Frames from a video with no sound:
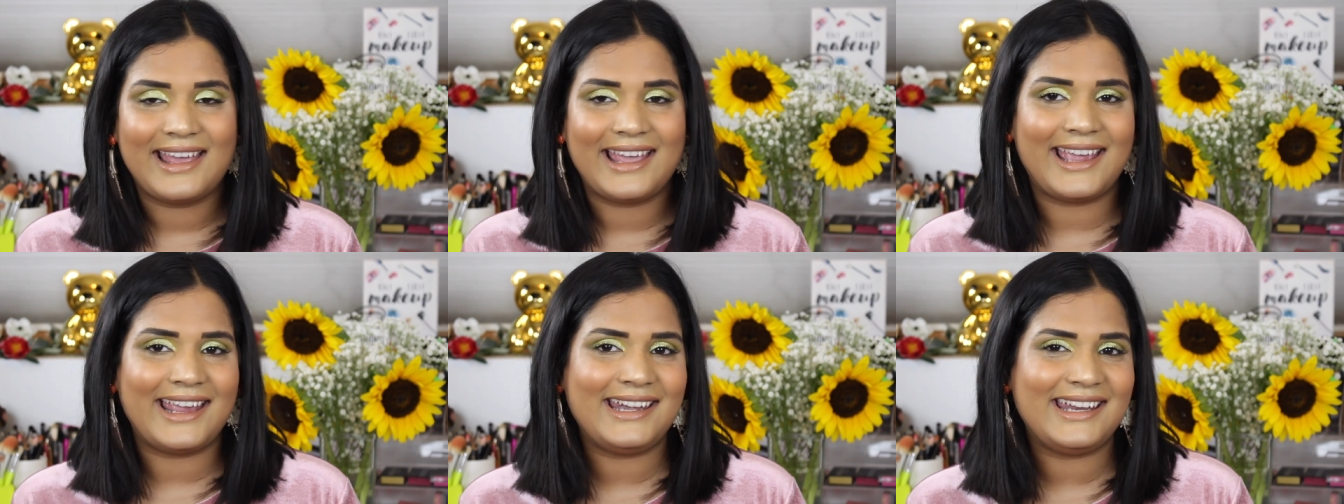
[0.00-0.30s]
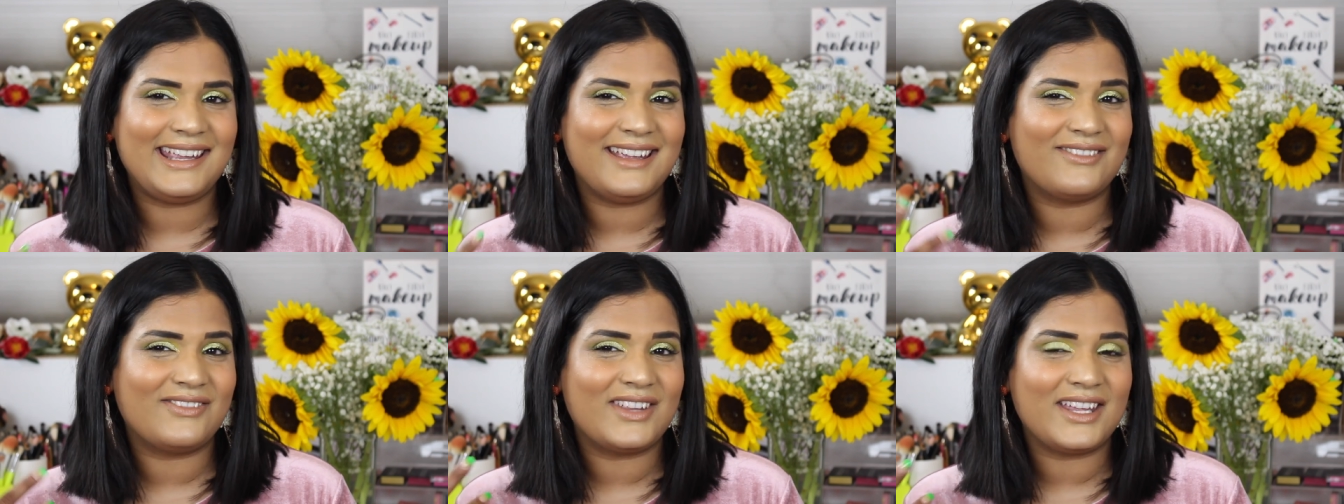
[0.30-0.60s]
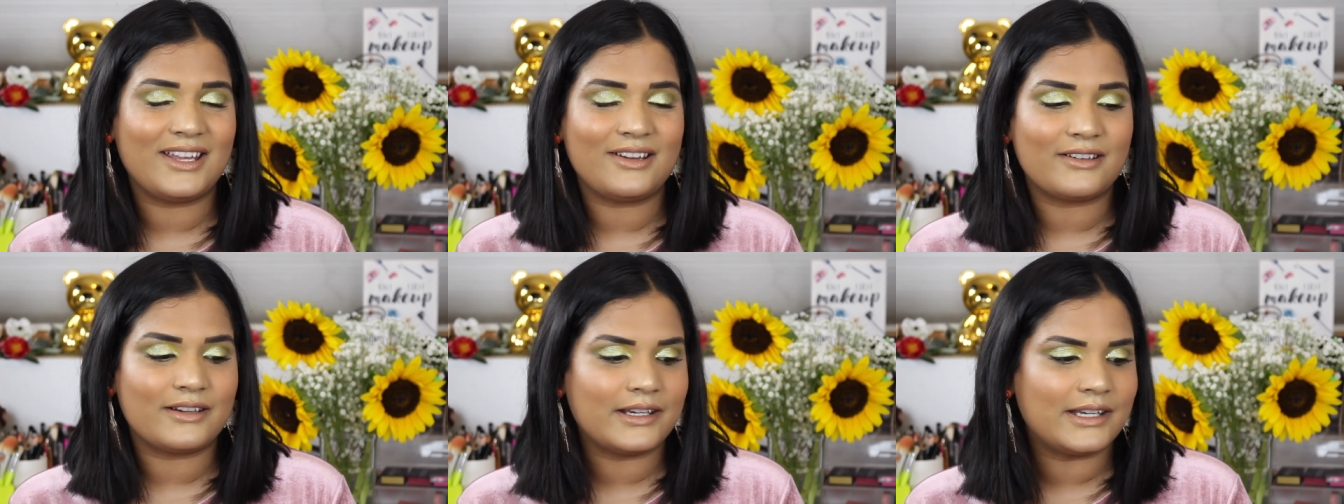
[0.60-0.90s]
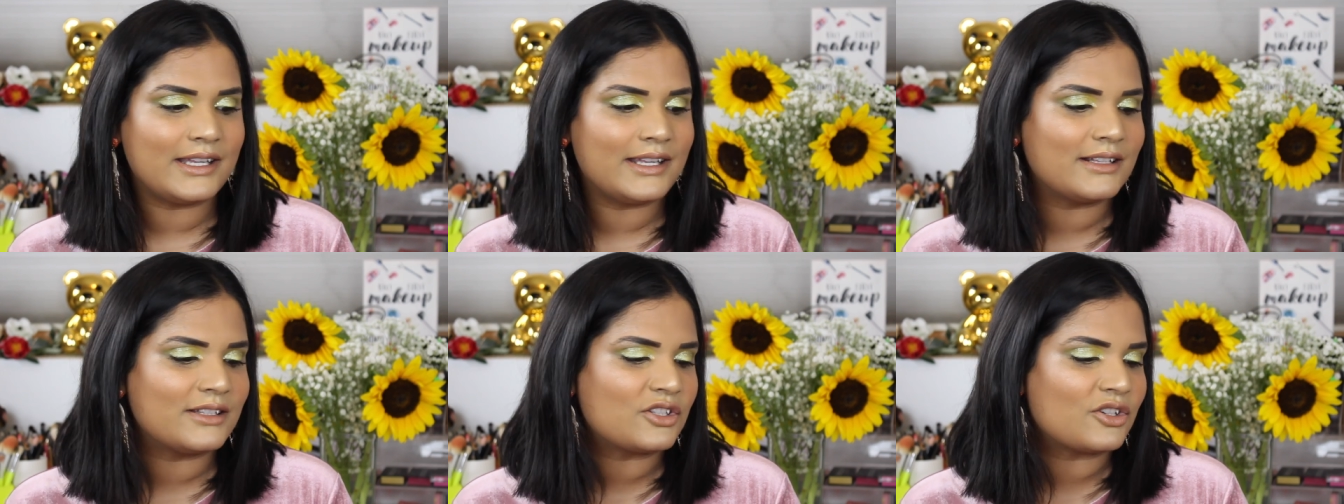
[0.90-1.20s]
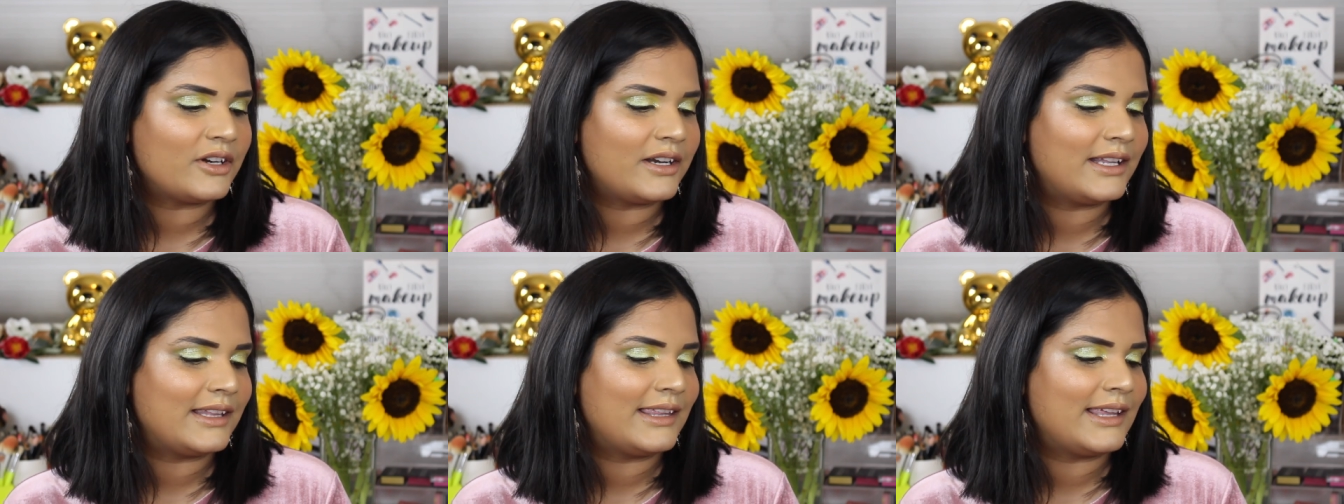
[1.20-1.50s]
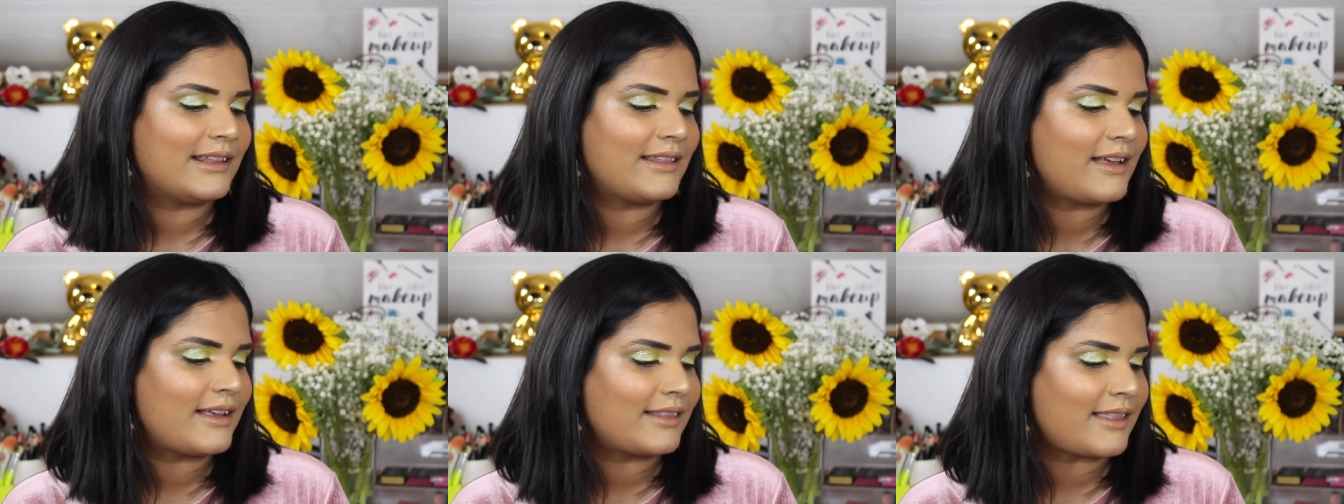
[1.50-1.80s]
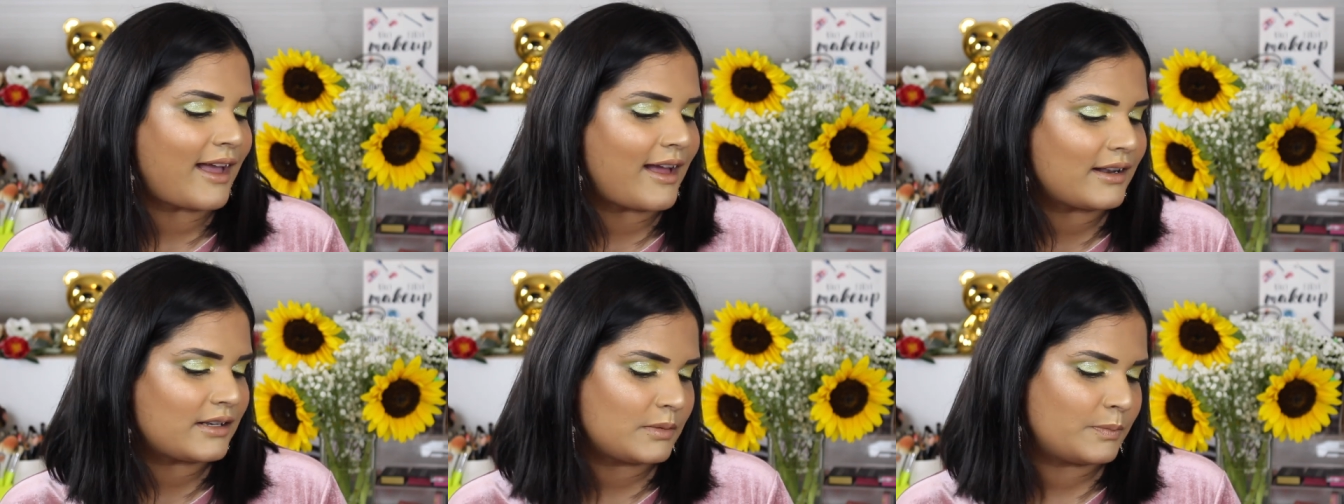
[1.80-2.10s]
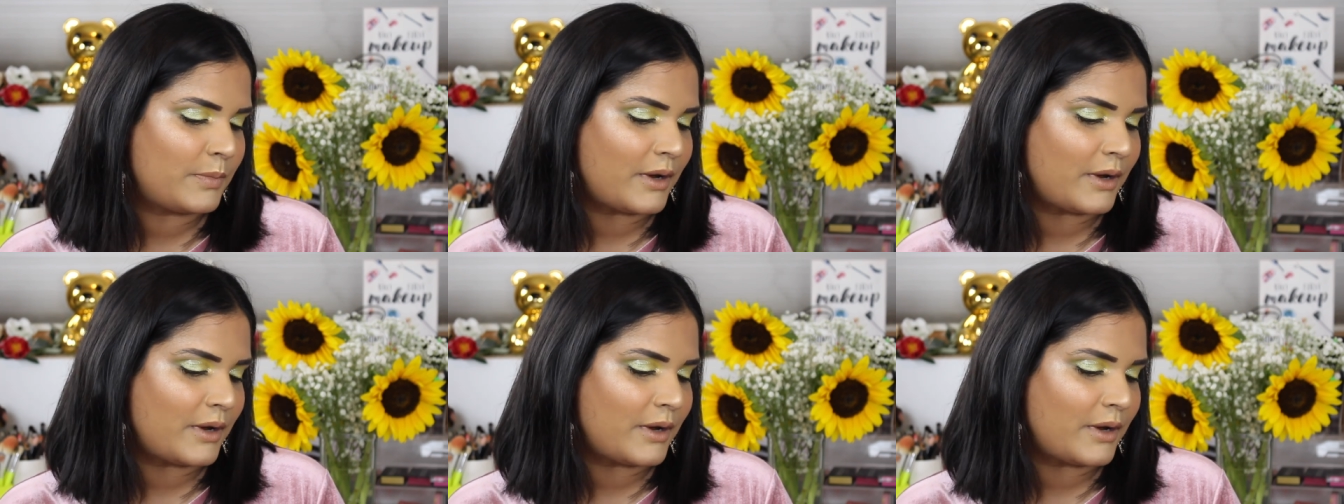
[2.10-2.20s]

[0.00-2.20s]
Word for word: any of the ingredients or anything like that.